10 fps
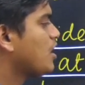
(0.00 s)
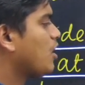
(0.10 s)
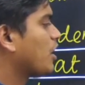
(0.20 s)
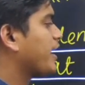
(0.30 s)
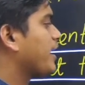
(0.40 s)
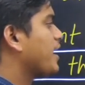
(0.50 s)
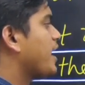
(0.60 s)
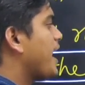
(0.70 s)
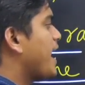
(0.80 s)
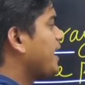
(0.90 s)
Okay,
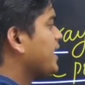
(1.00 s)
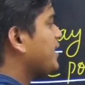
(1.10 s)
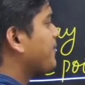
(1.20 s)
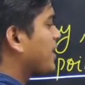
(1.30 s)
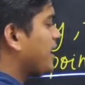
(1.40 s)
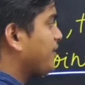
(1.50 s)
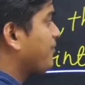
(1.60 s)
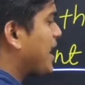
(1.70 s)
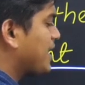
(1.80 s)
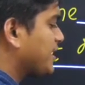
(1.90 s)
and
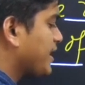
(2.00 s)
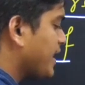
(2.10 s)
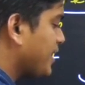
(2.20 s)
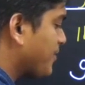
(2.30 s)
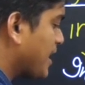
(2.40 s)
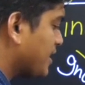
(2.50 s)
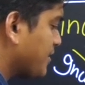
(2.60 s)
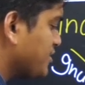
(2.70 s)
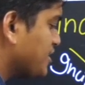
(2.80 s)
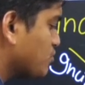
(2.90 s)
refracted ray, refracted
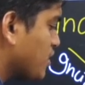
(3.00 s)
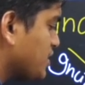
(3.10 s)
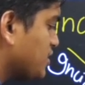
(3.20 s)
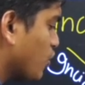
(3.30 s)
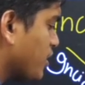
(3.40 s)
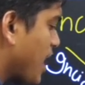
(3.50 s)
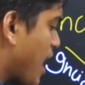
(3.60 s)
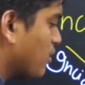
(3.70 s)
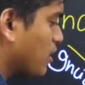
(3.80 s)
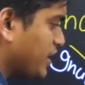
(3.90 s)
means this one is going
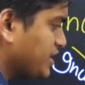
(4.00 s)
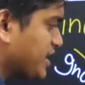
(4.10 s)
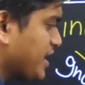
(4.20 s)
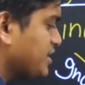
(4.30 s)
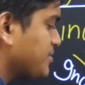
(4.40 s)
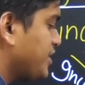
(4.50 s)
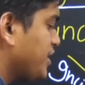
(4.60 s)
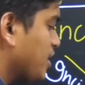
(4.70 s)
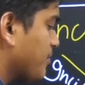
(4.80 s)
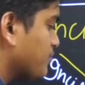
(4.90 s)
out inside this
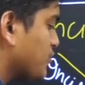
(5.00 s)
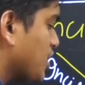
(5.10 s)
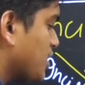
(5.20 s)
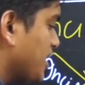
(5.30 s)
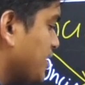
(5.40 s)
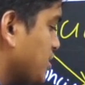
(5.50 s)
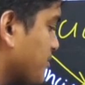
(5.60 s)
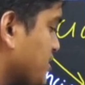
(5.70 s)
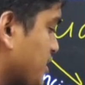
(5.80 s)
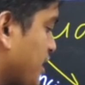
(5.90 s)
medium, and it is your
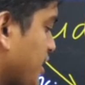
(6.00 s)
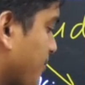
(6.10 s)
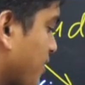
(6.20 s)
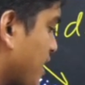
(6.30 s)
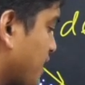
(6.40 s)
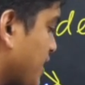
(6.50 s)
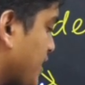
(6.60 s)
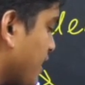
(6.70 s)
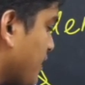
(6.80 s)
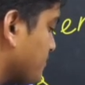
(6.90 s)
basically refracted
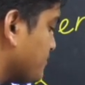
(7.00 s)
ray.